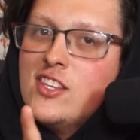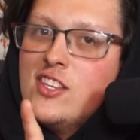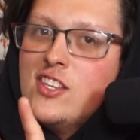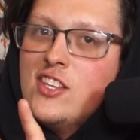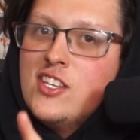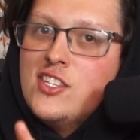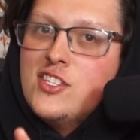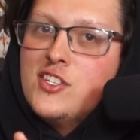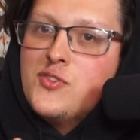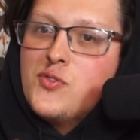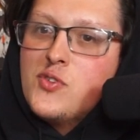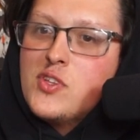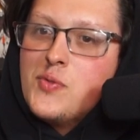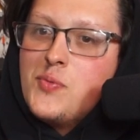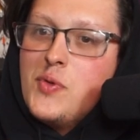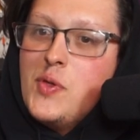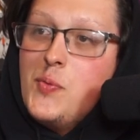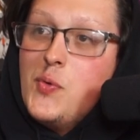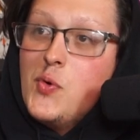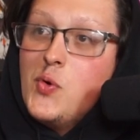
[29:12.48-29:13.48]
this is for the
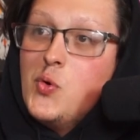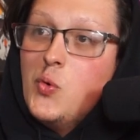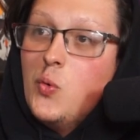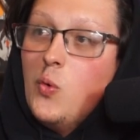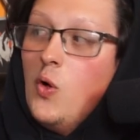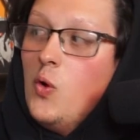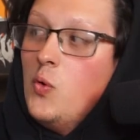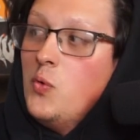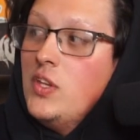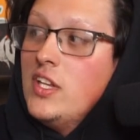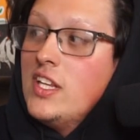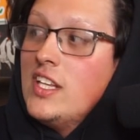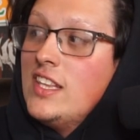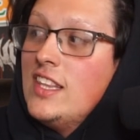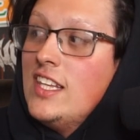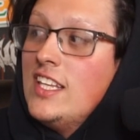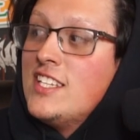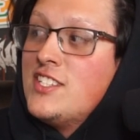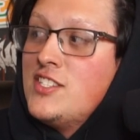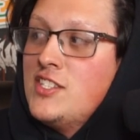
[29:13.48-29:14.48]
people who only
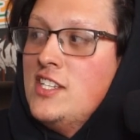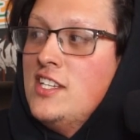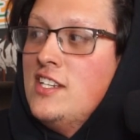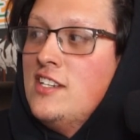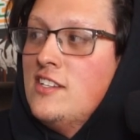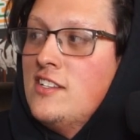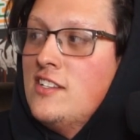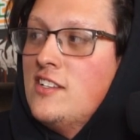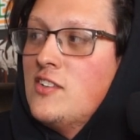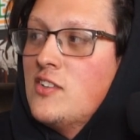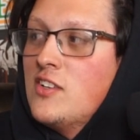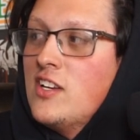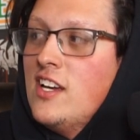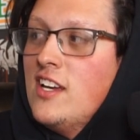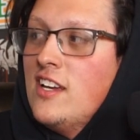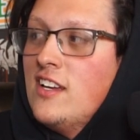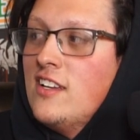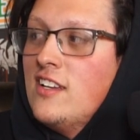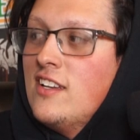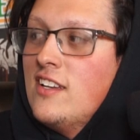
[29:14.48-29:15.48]
listen,
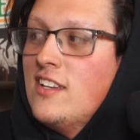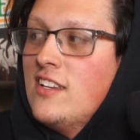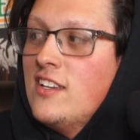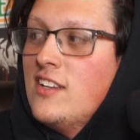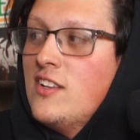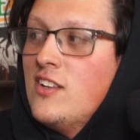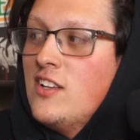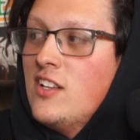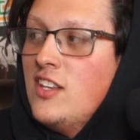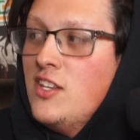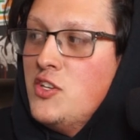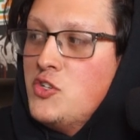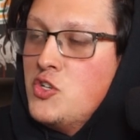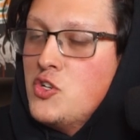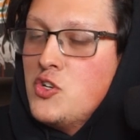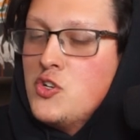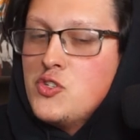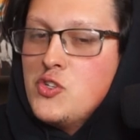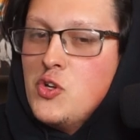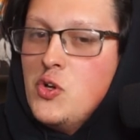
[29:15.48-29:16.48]
okay?
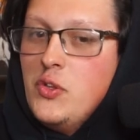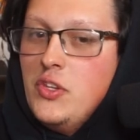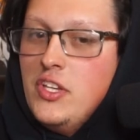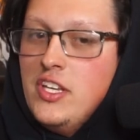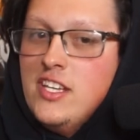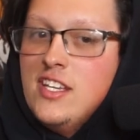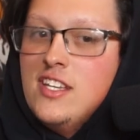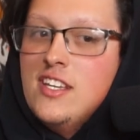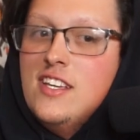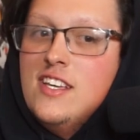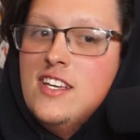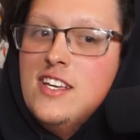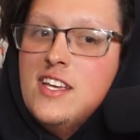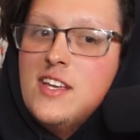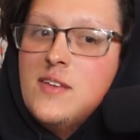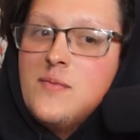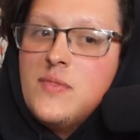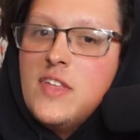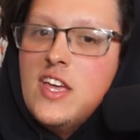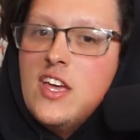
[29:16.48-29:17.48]
Listeners only.
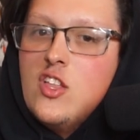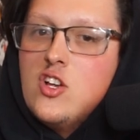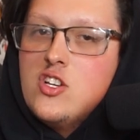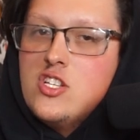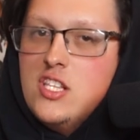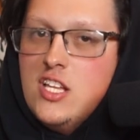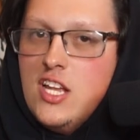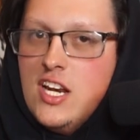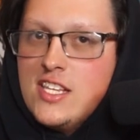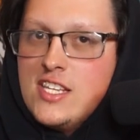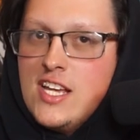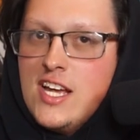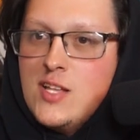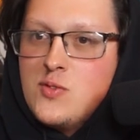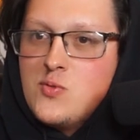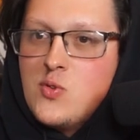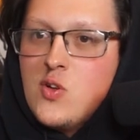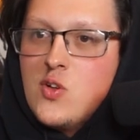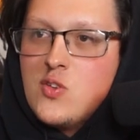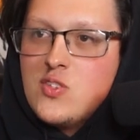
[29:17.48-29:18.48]
There's a lot of
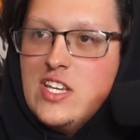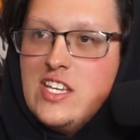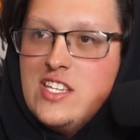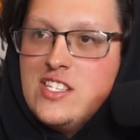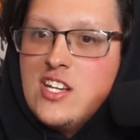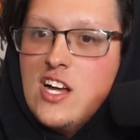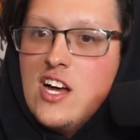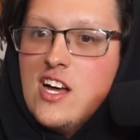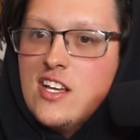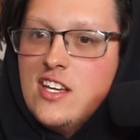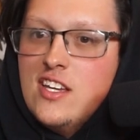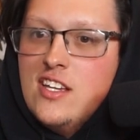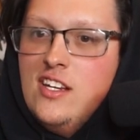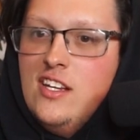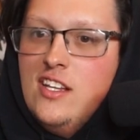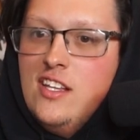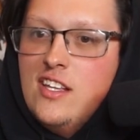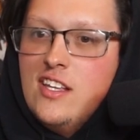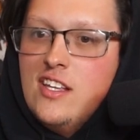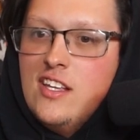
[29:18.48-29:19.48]
times where Jose's
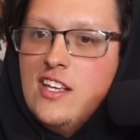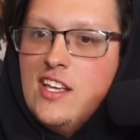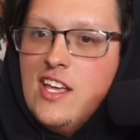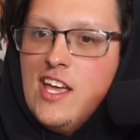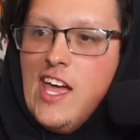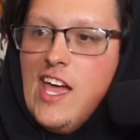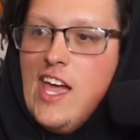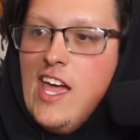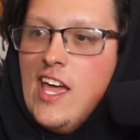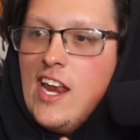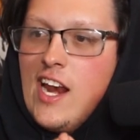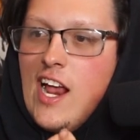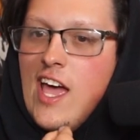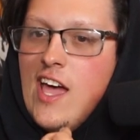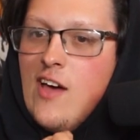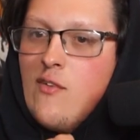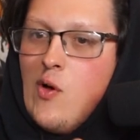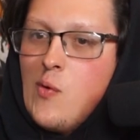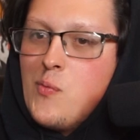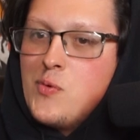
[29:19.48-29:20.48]
talking and I
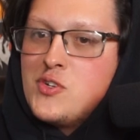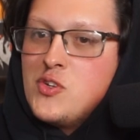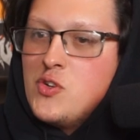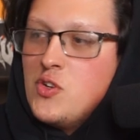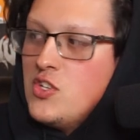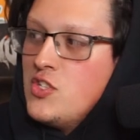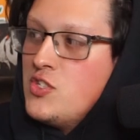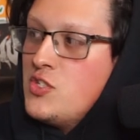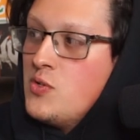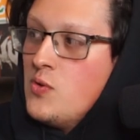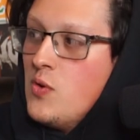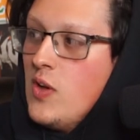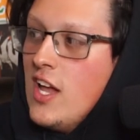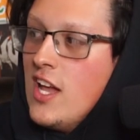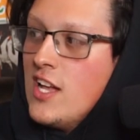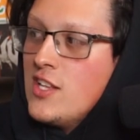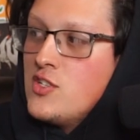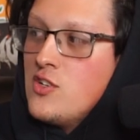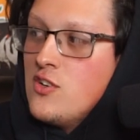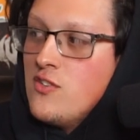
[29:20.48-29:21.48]
have opportunities to
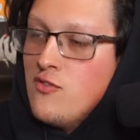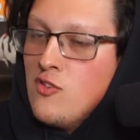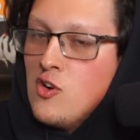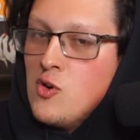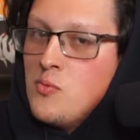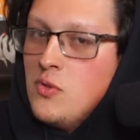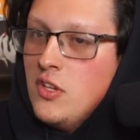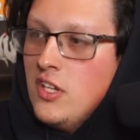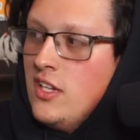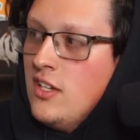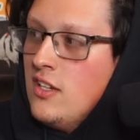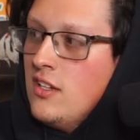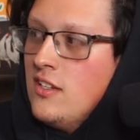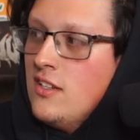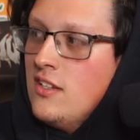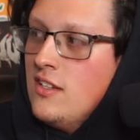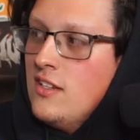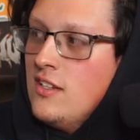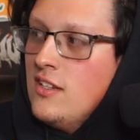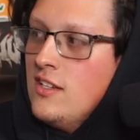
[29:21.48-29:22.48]
answer verbally,
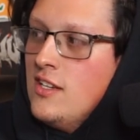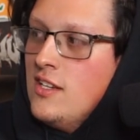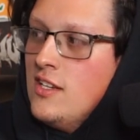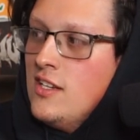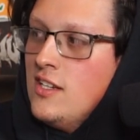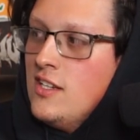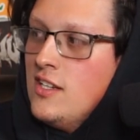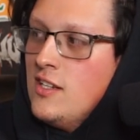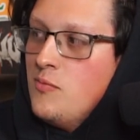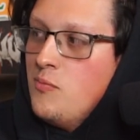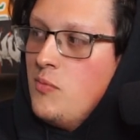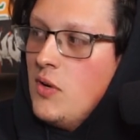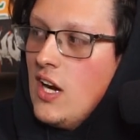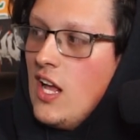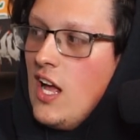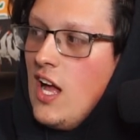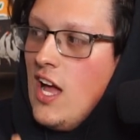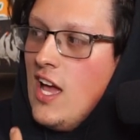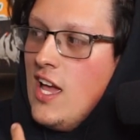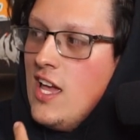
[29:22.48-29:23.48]

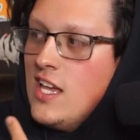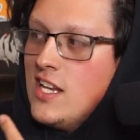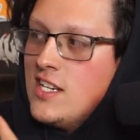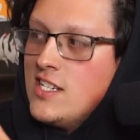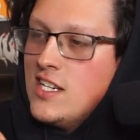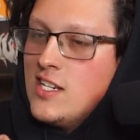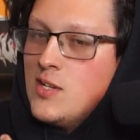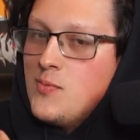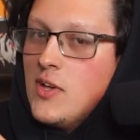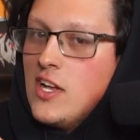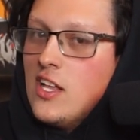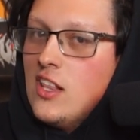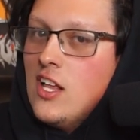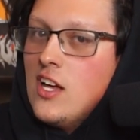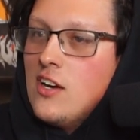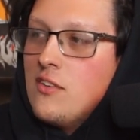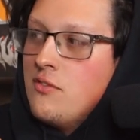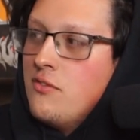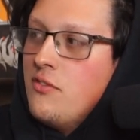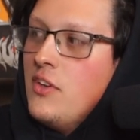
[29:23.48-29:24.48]
but I tend to make a
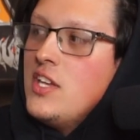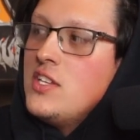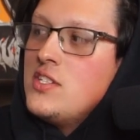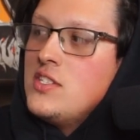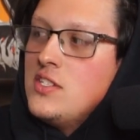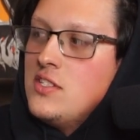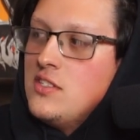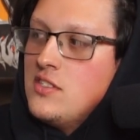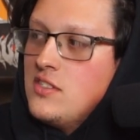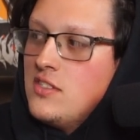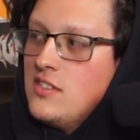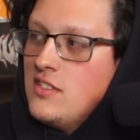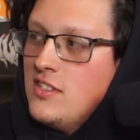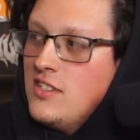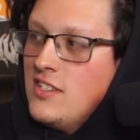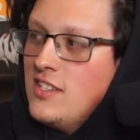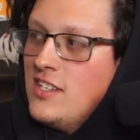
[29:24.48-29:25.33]
lot of faces.